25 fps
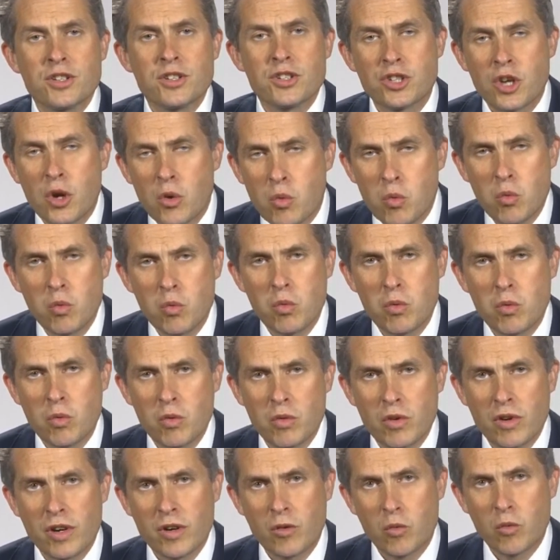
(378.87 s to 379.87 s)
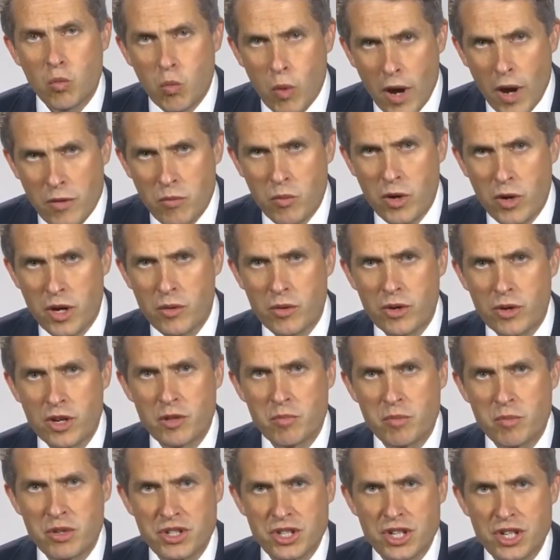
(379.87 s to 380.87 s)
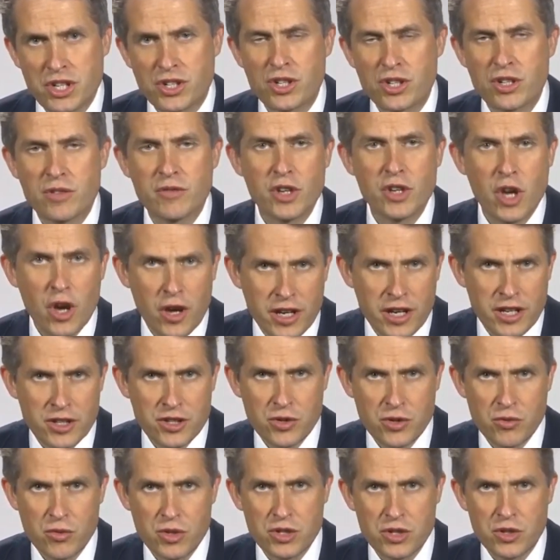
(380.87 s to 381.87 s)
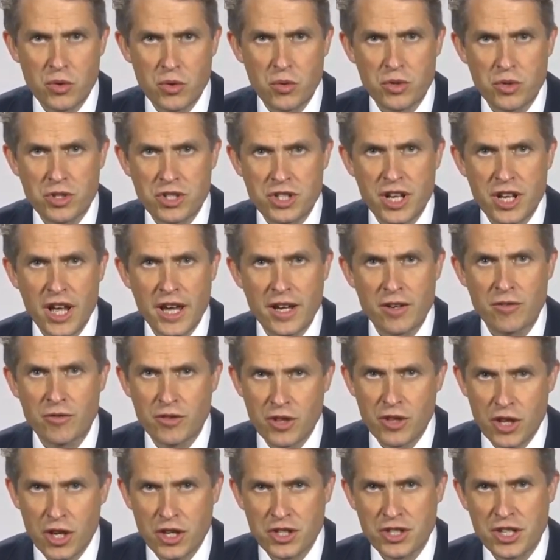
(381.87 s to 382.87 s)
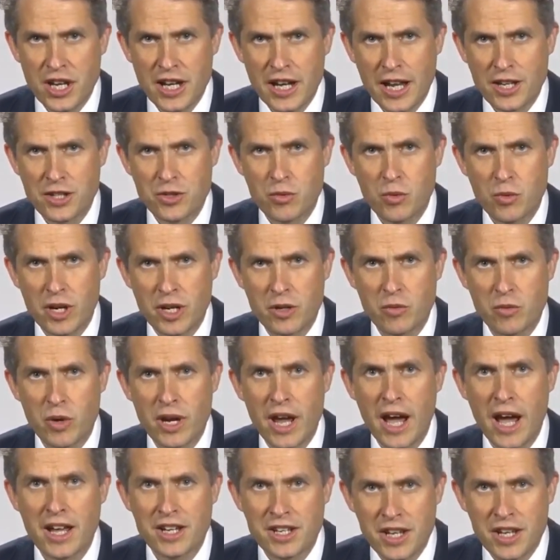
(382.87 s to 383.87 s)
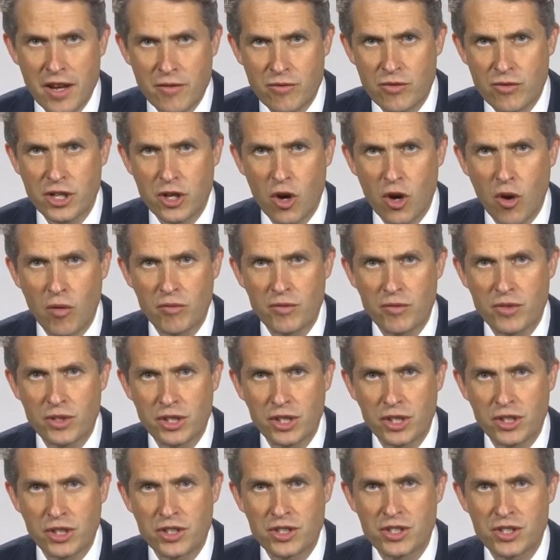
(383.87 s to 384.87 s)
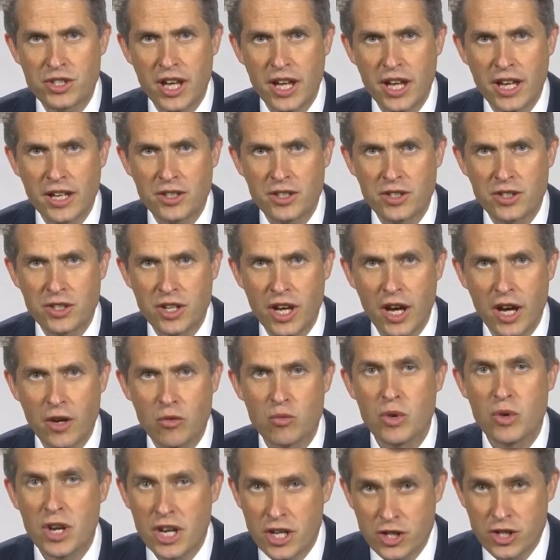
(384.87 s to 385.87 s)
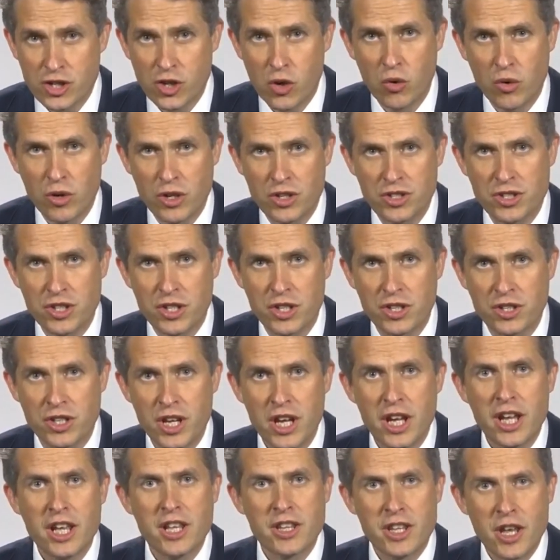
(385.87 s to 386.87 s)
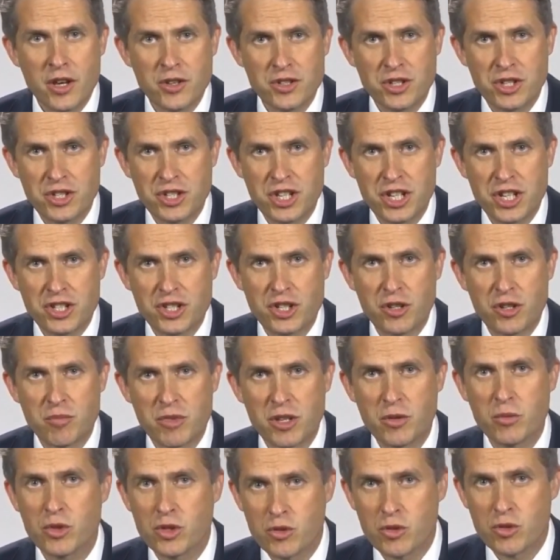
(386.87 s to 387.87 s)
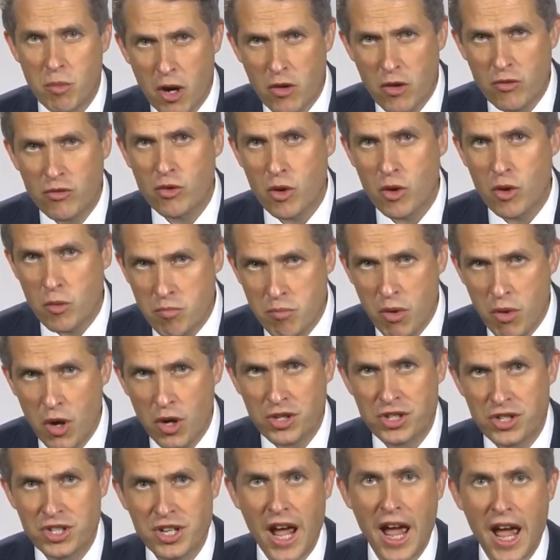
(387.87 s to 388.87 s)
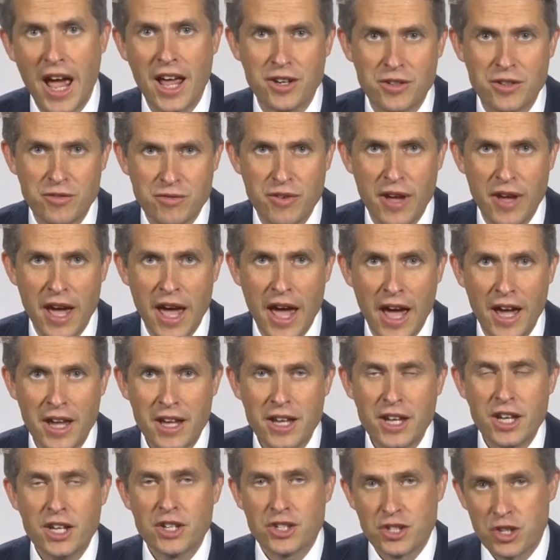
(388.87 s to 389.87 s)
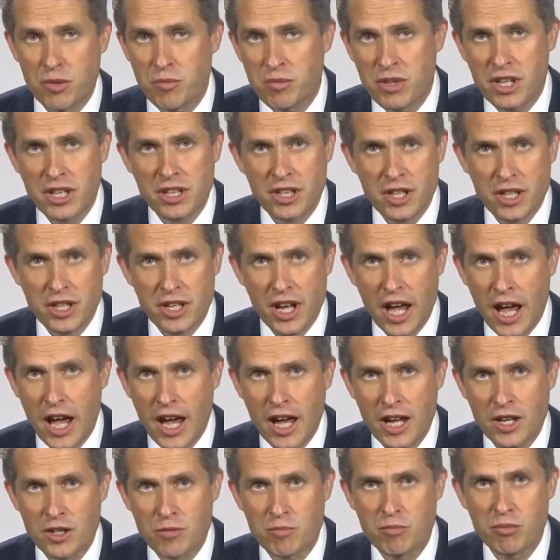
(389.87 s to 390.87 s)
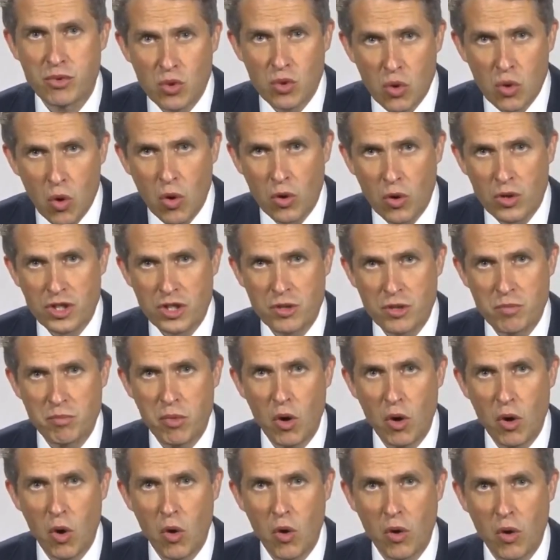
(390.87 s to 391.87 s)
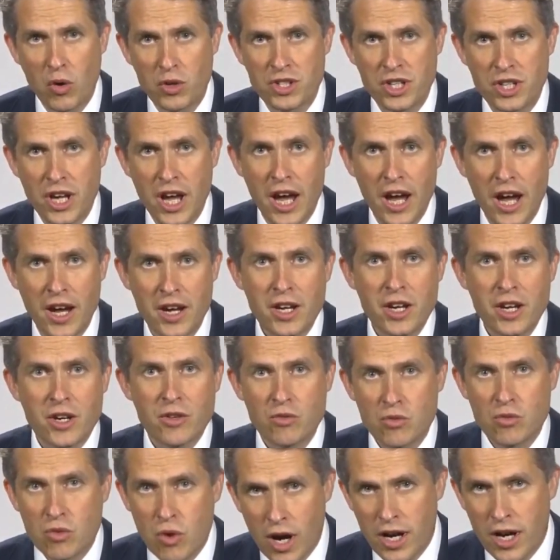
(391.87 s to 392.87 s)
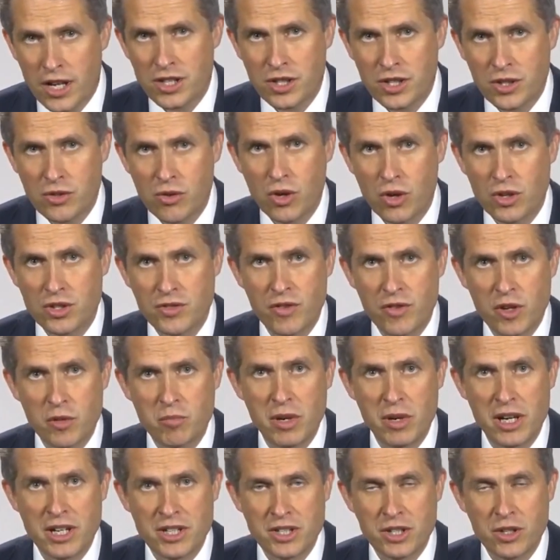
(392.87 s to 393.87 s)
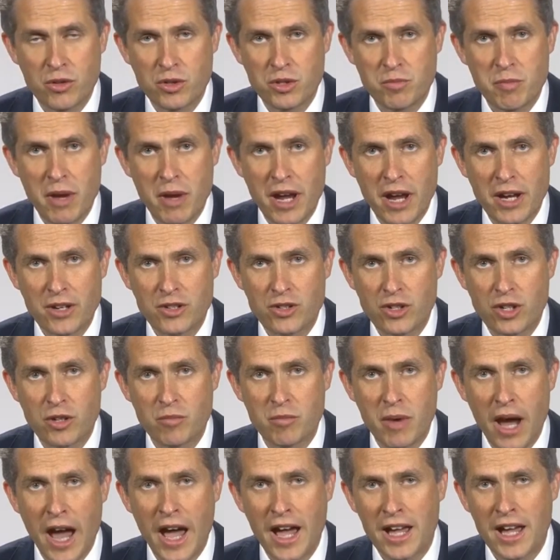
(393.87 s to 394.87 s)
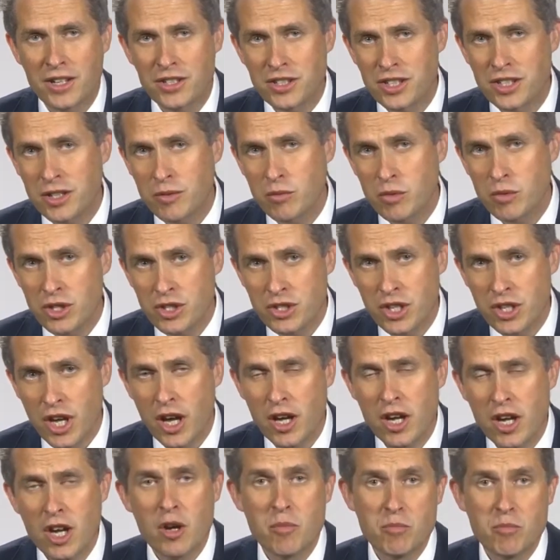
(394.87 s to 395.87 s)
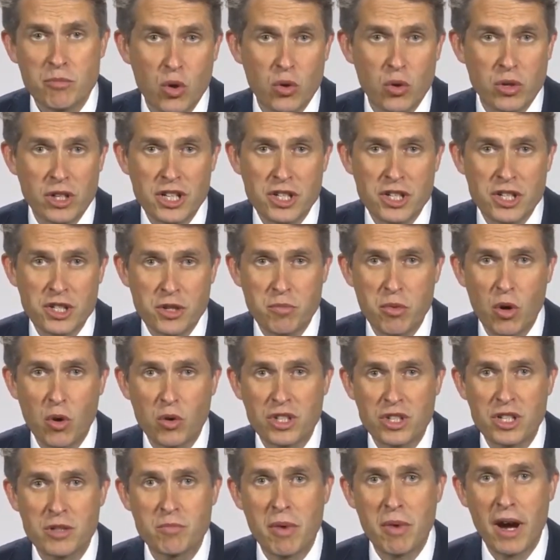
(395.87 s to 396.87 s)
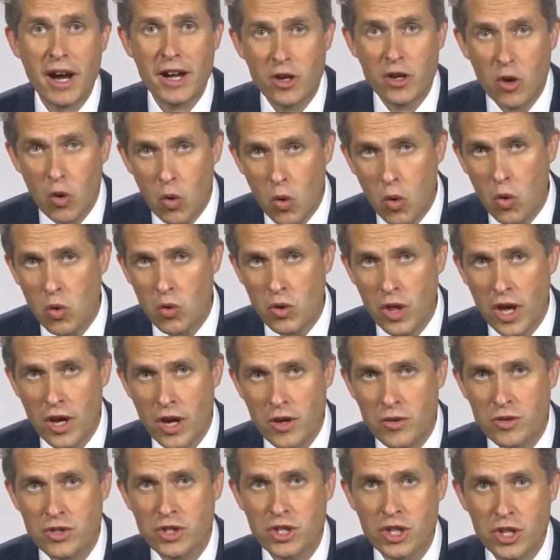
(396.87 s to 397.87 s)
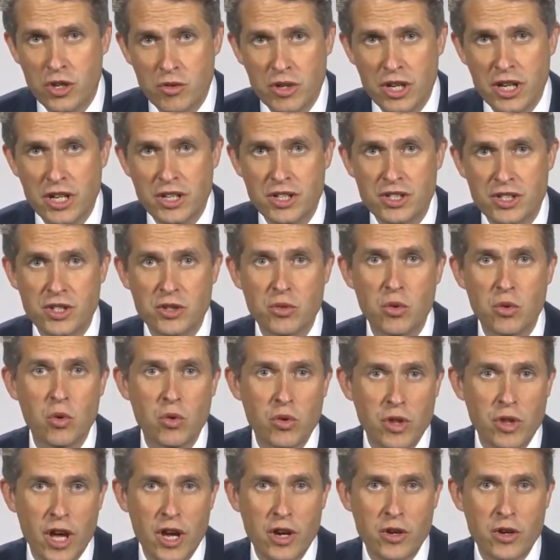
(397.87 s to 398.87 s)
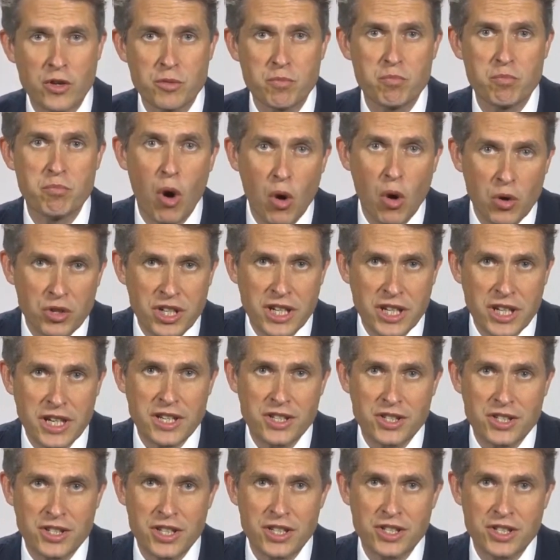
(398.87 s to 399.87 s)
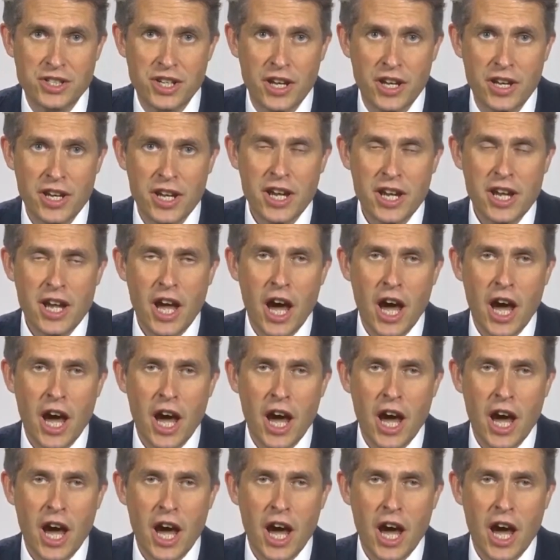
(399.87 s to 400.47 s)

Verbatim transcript: So when we were in a position of going into results day of Thursday last week, we had every confidence and reassurance that there's a system that was both robust and fair, something that had broad support right across the political spectrum, and it was broadly supported by all those unions and all those bodies that